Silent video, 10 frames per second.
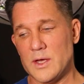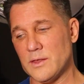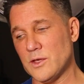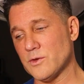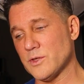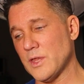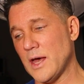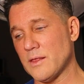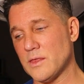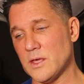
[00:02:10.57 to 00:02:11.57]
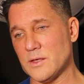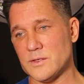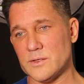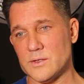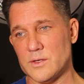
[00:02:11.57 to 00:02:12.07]
I think there's a lot of
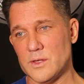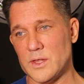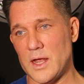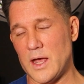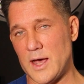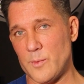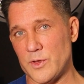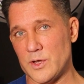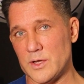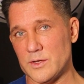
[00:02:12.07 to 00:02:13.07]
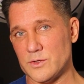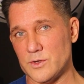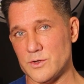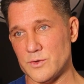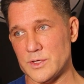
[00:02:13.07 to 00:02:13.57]
things that happened in his
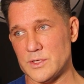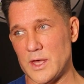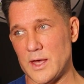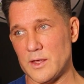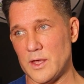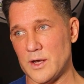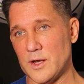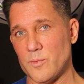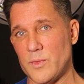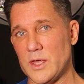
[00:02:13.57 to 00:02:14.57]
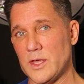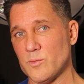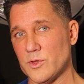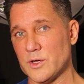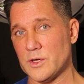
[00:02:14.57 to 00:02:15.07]
surgeries that ended up making
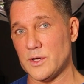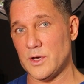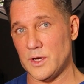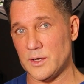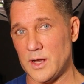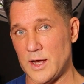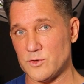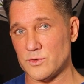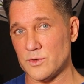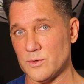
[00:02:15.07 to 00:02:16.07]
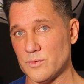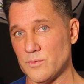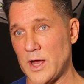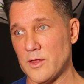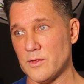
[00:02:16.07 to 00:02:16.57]
him look unnatural
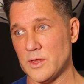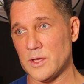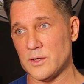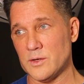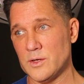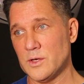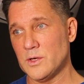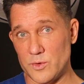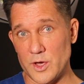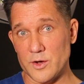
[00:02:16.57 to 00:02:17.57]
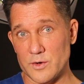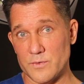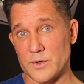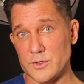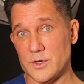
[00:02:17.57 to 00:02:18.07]
rather than a younger
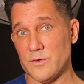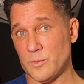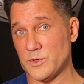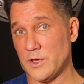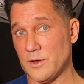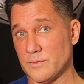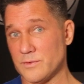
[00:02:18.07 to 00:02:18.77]
version of himself.